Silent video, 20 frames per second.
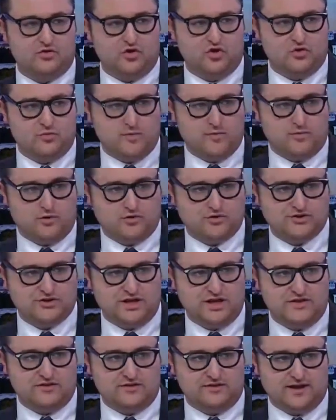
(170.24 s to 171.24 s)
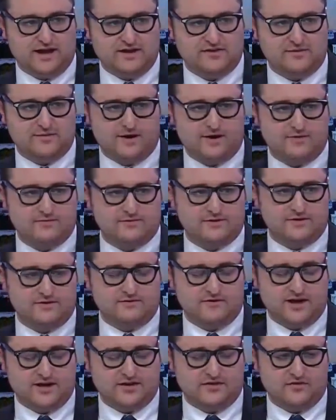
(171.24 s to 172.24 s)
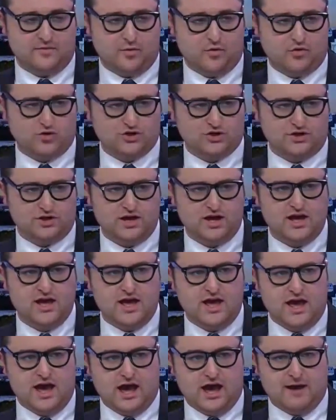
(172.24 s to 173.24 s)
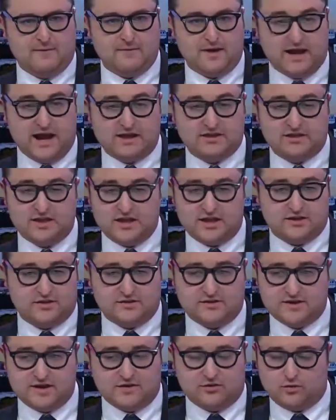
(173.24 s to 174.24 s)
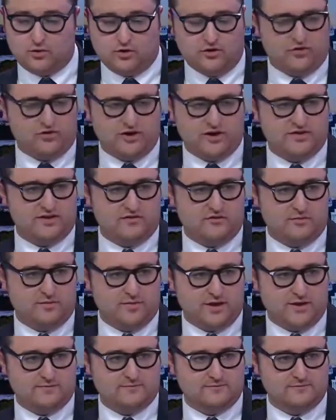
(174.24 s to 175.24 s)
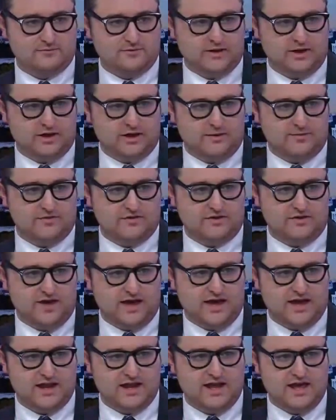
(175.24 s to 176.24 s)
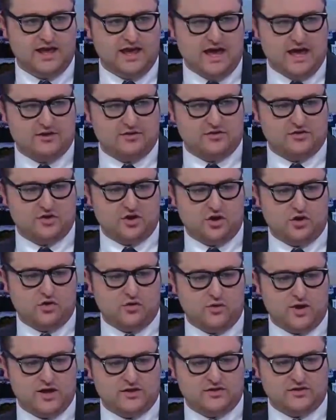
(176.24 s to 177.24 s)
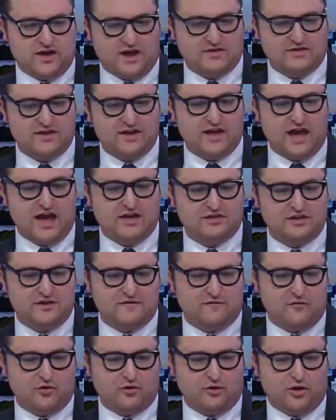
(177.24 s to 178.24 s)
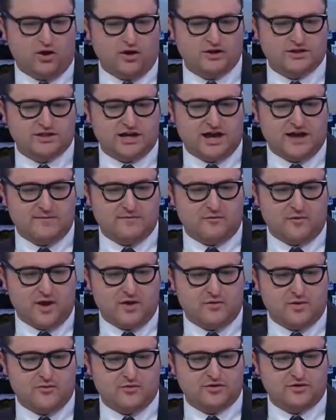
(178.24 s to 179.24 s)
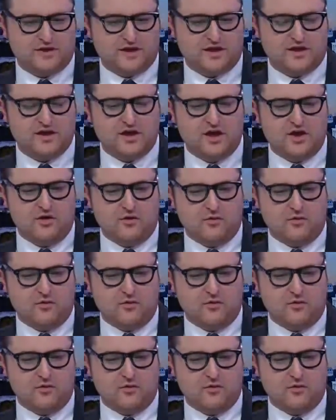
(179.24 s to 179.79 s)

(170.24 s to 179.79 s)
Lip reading: who the human person is and lies about the violence of abortion. And I think it's worse than it's ever been when it comes to that. And so I think for a long time, right, we would think,